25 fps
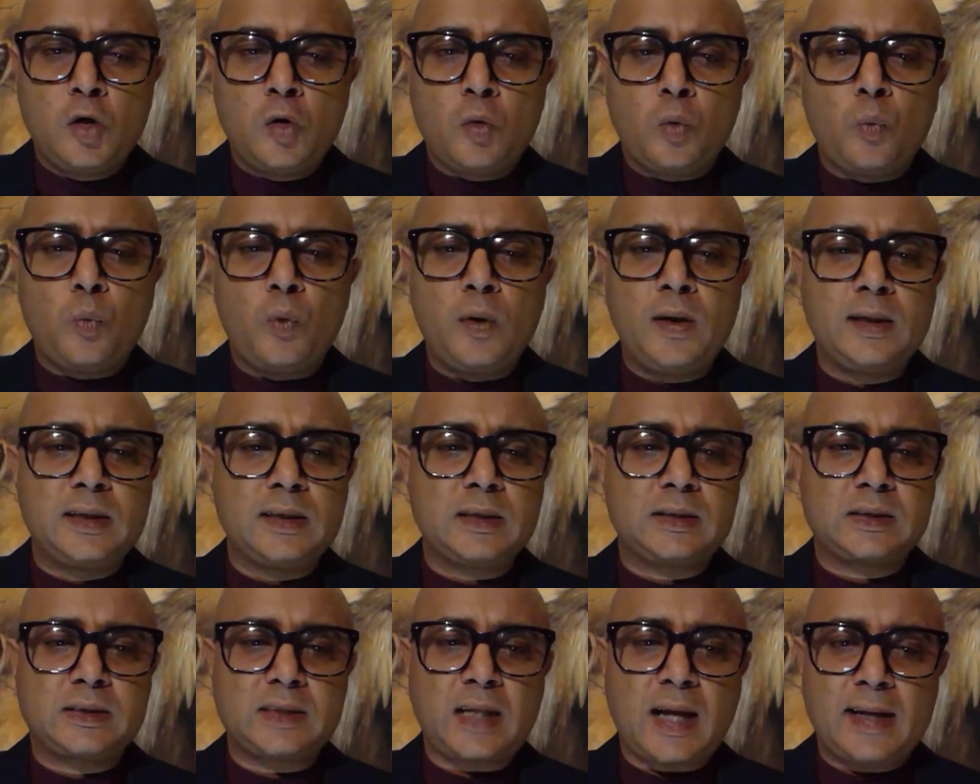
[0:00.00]
we
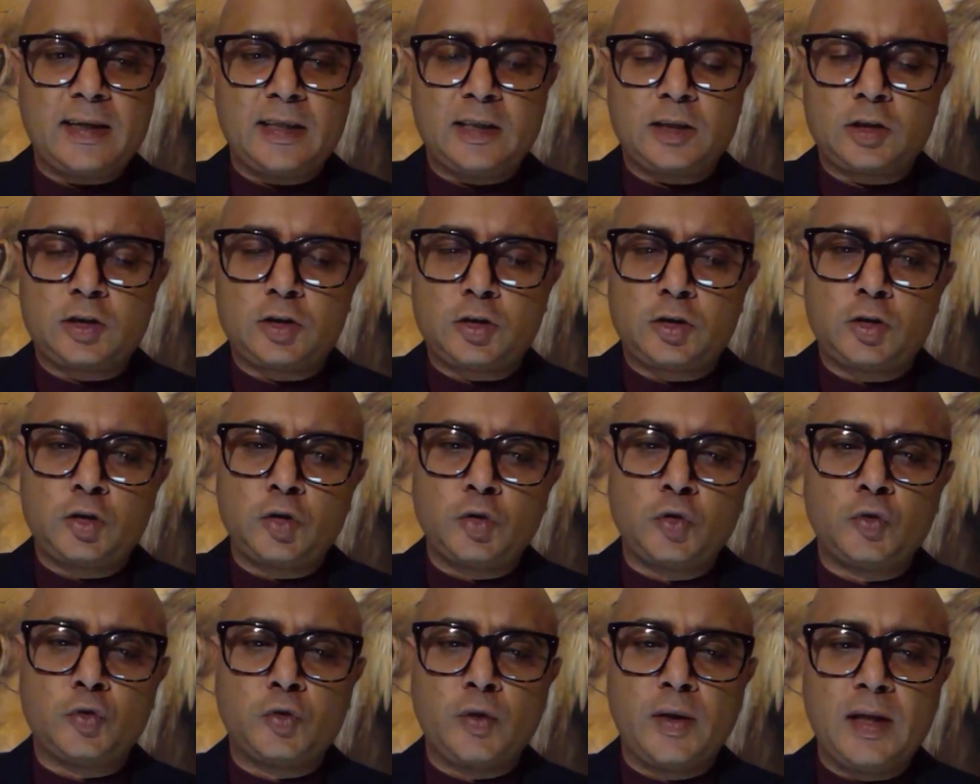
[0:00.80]
decided
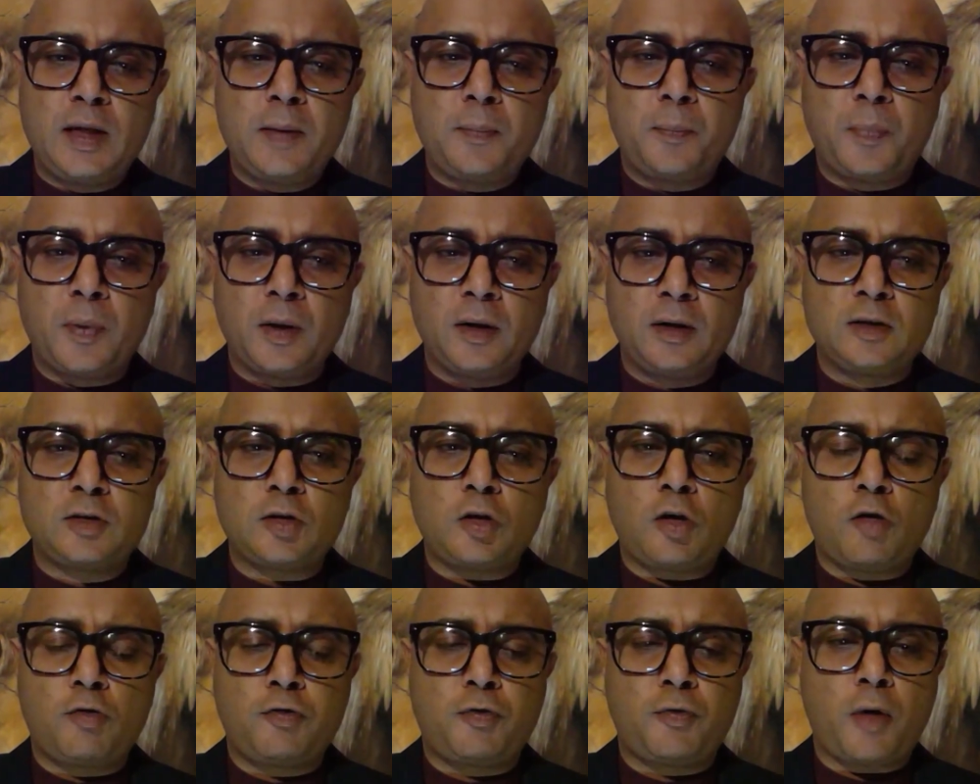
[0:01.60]
to really build
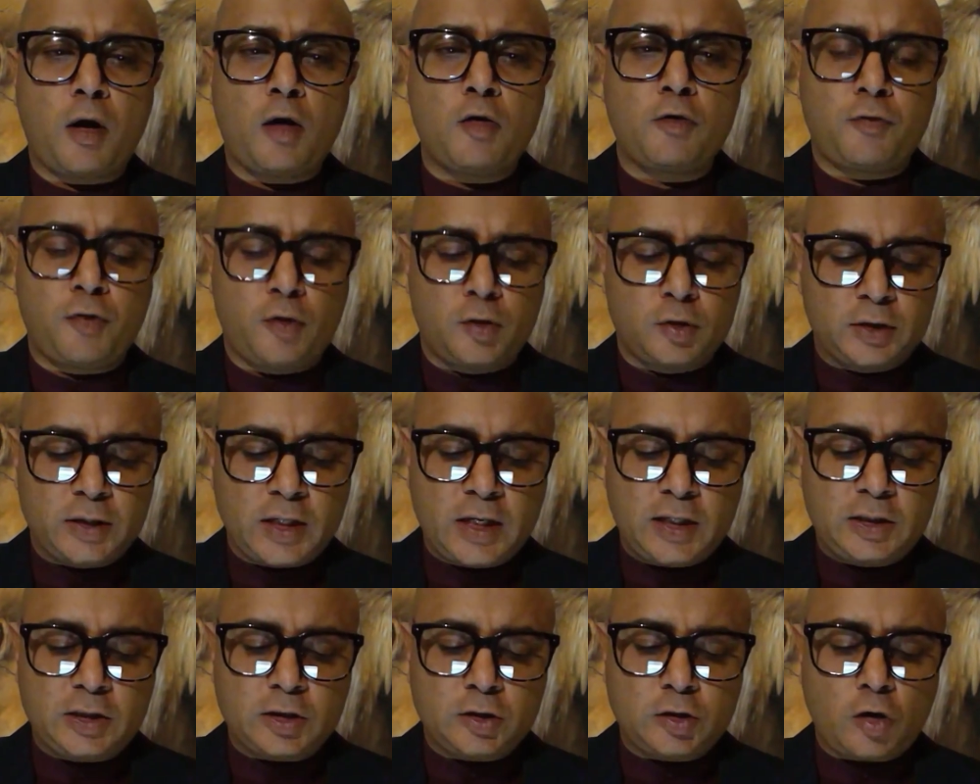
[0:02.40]
off our
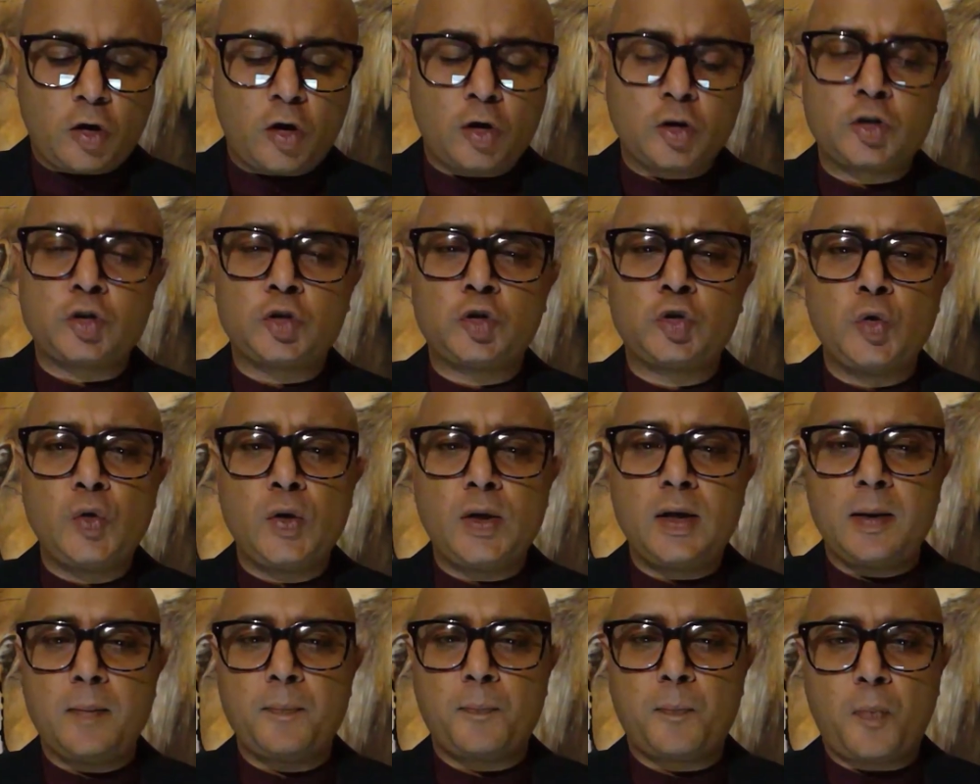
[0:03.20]
foundation on two
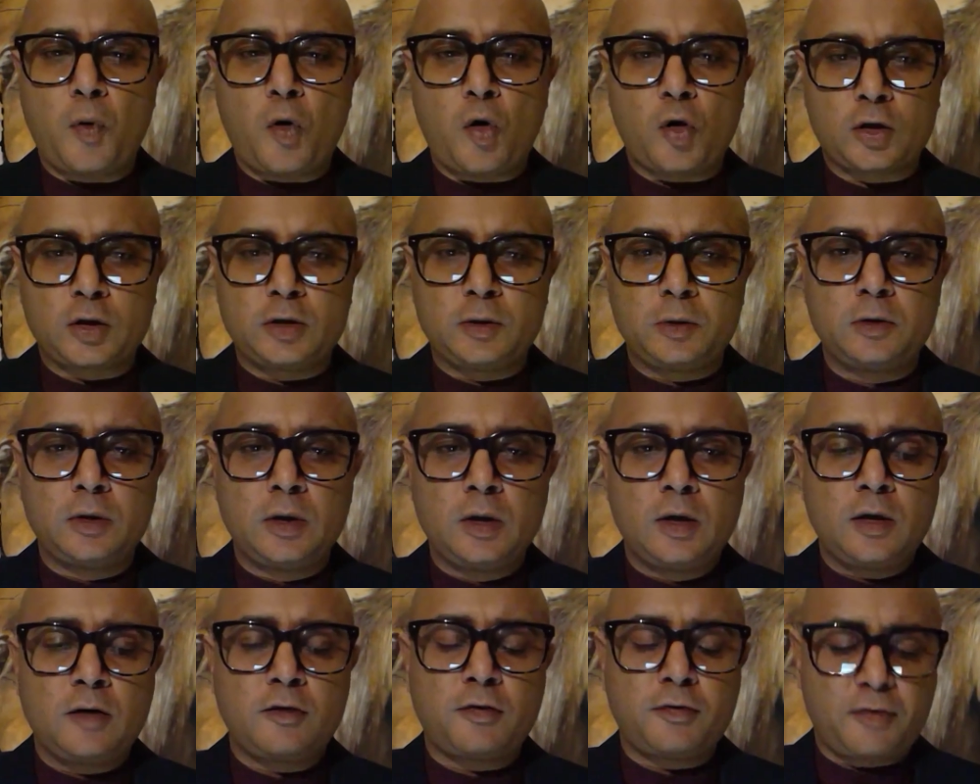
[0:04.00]
important
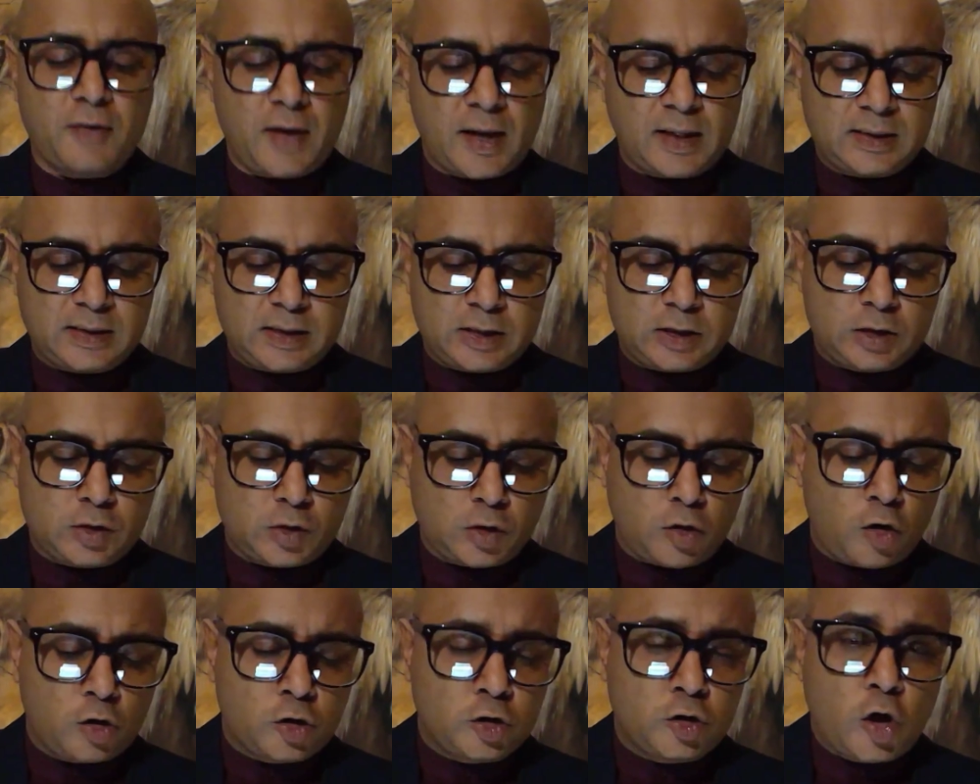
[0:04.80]
facets
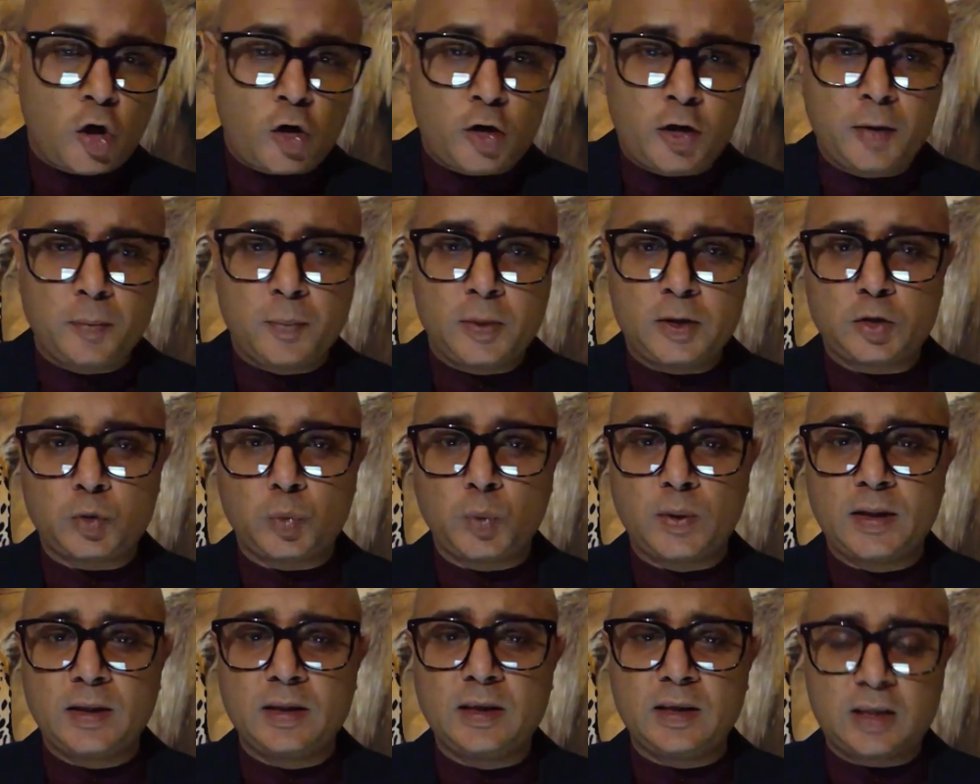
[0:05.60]
or documents
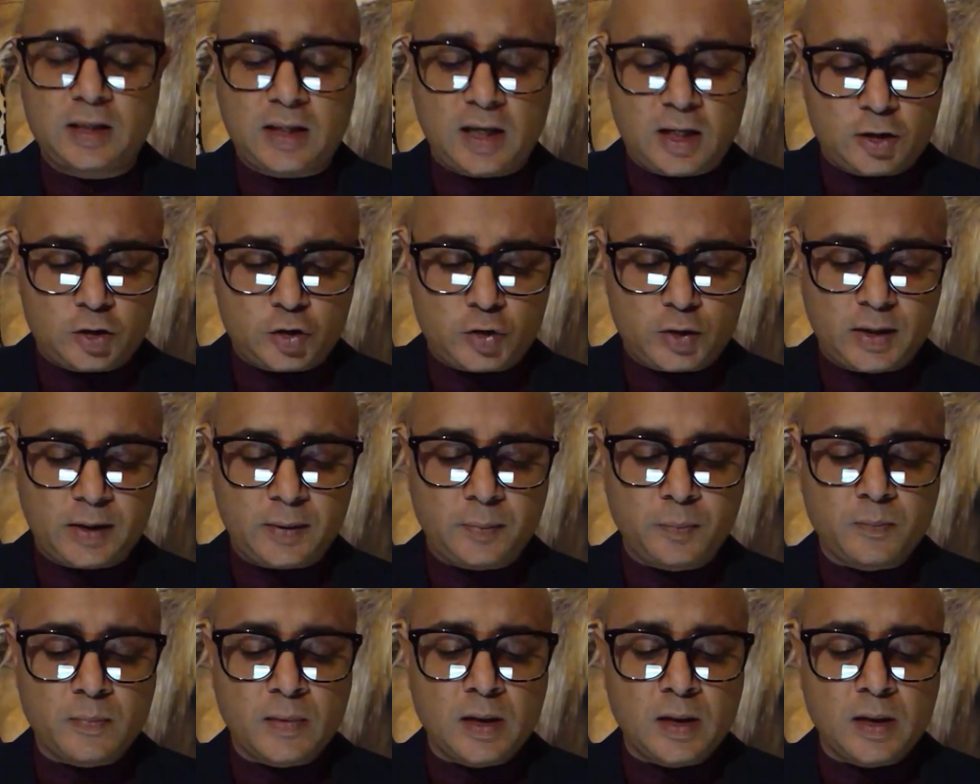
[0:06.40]
within the country.